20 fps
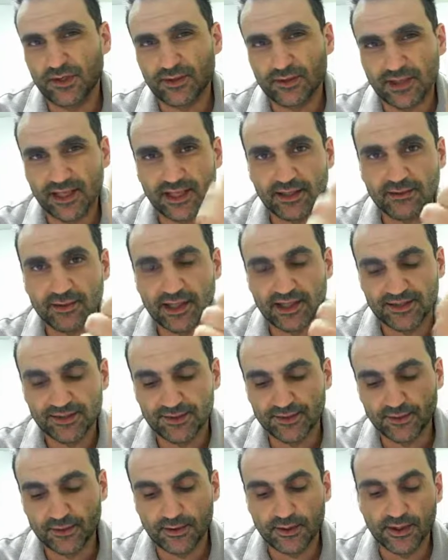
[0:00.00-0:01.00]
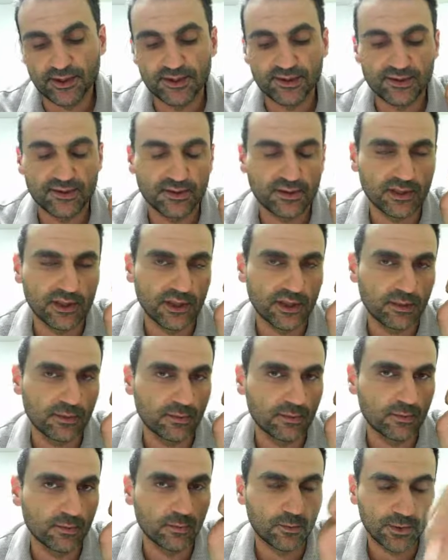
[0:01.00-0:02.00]
Great, great stories.
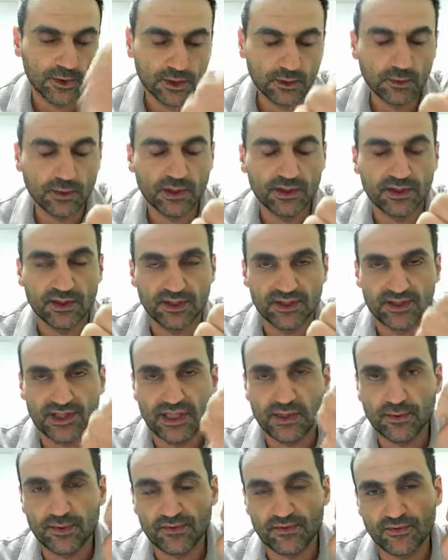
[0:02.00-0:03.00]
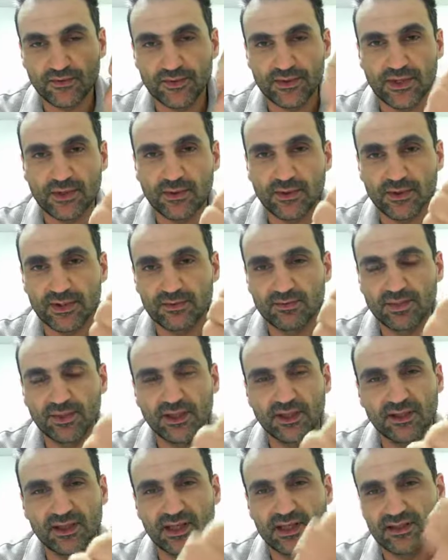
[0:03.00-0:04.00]
Real-world examples from someone who's
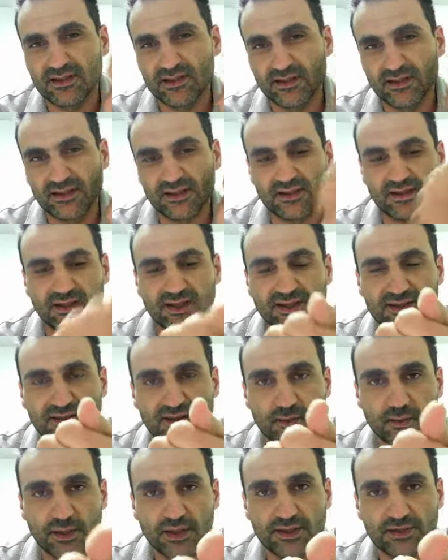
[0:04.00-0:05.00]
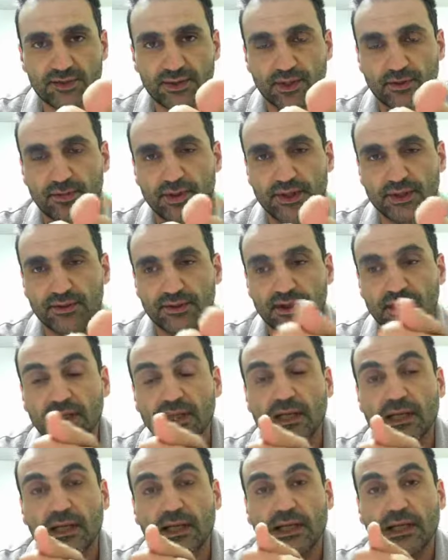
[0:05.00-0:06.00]
been there. So this guy isn't a one-trick pony.
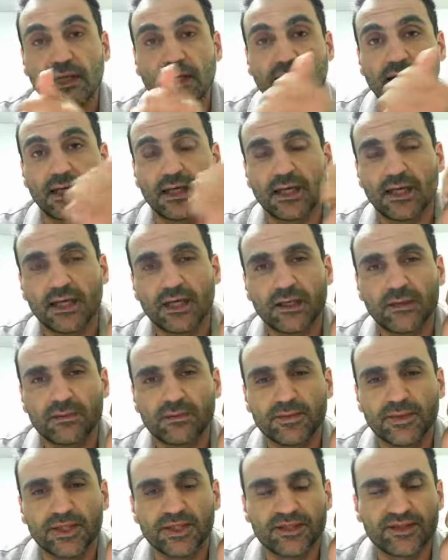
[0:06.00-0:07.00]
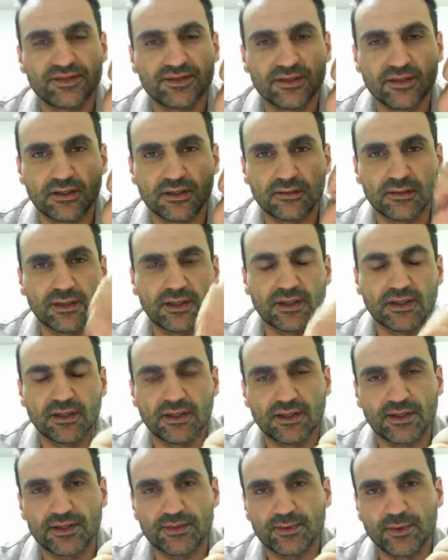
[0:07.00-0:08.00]
He's not one of
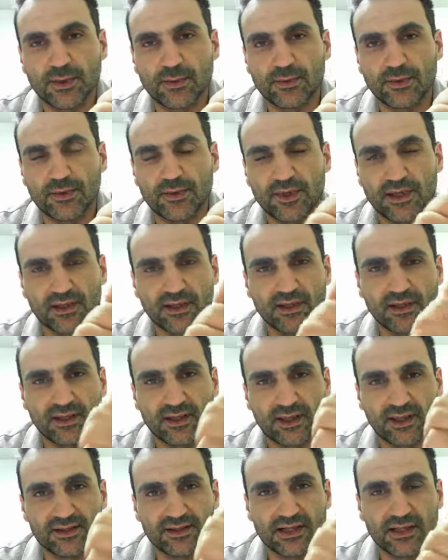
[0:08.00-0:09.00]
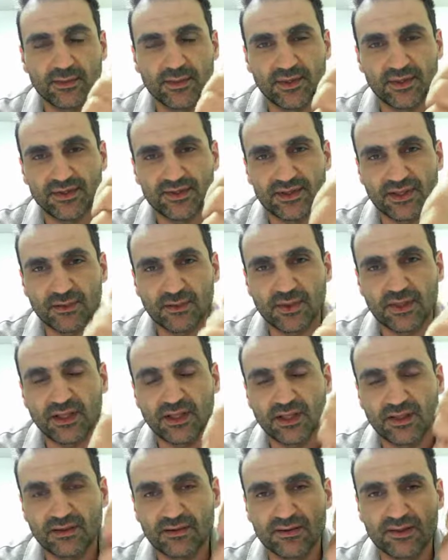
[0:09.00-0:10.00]
those people that gets up in a
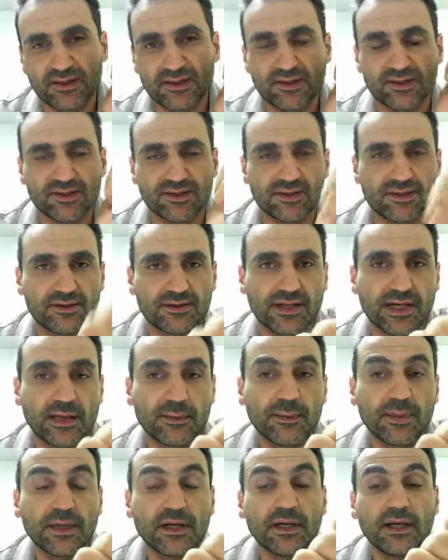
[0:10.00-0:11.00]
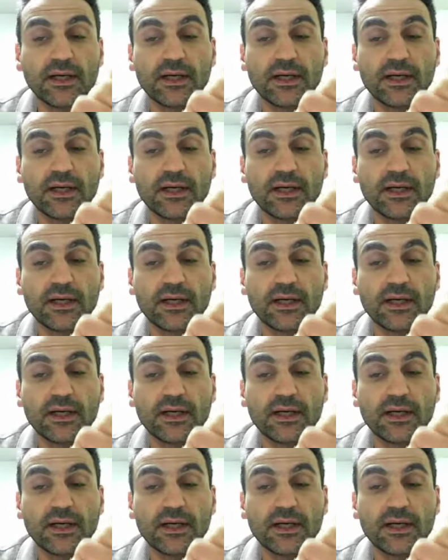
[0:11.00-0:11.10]
seminar and sells you crap.